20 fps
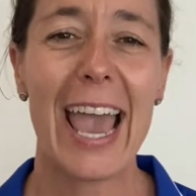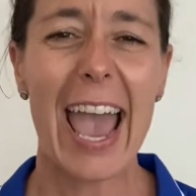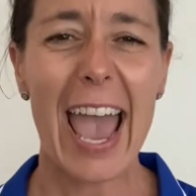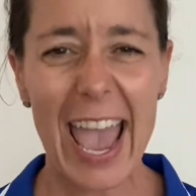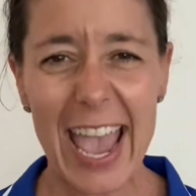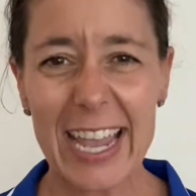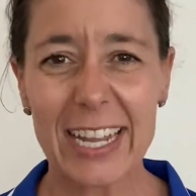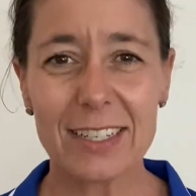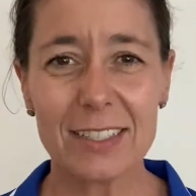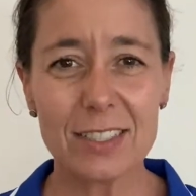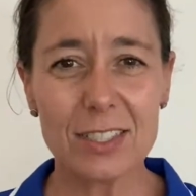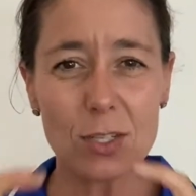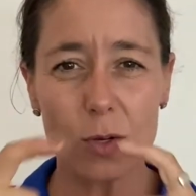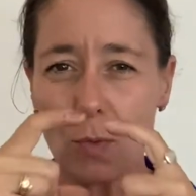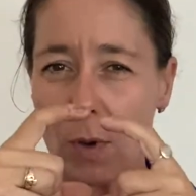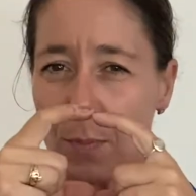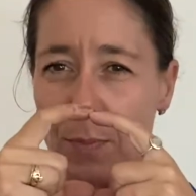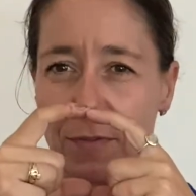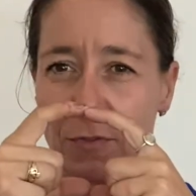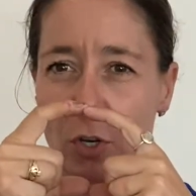and
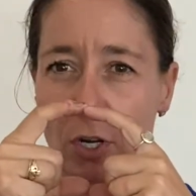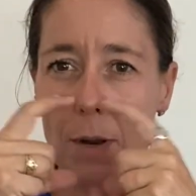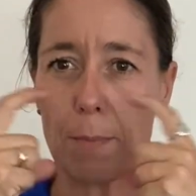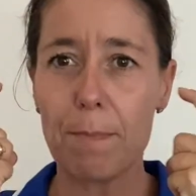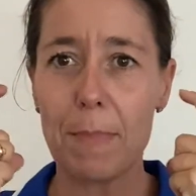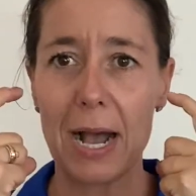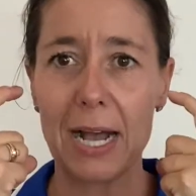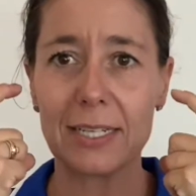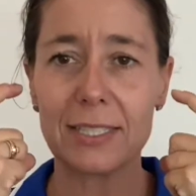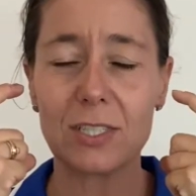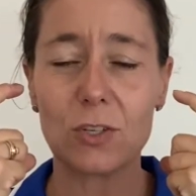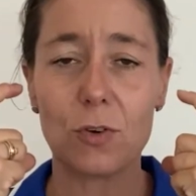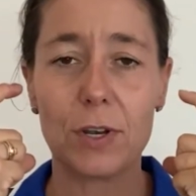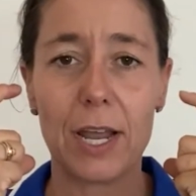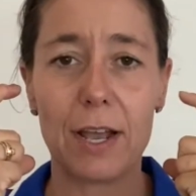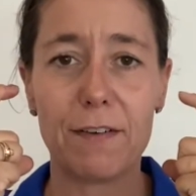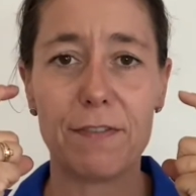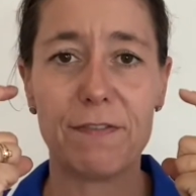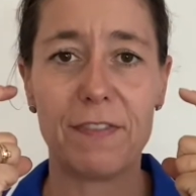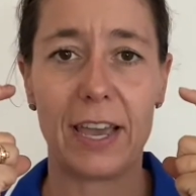when we've got a mask on
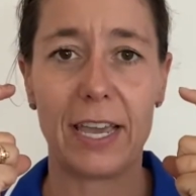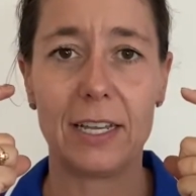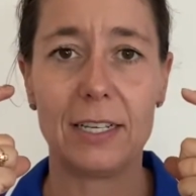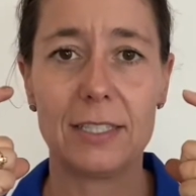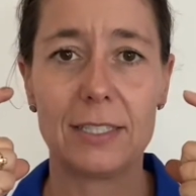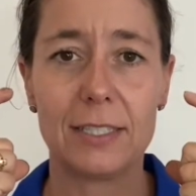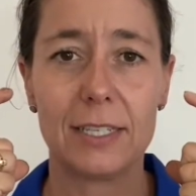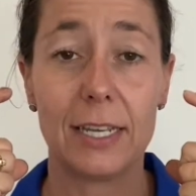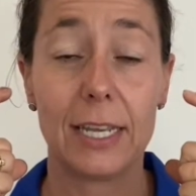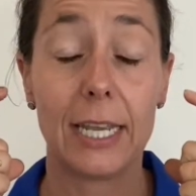our face,